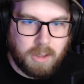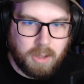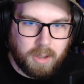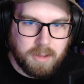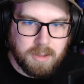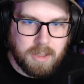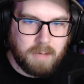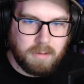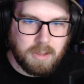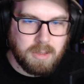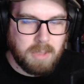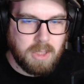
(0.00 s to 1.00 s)
cards and
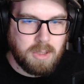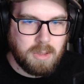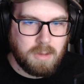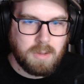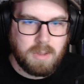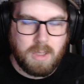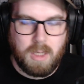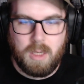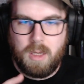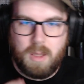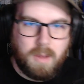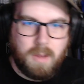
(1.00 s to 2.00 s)
having some issues,
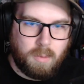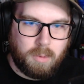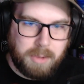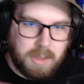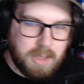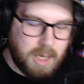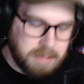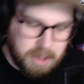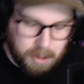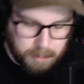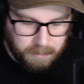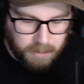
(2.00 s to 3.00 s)
there will be
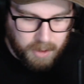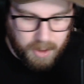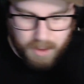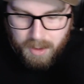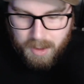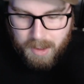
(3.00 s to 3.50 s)
timestamps for that.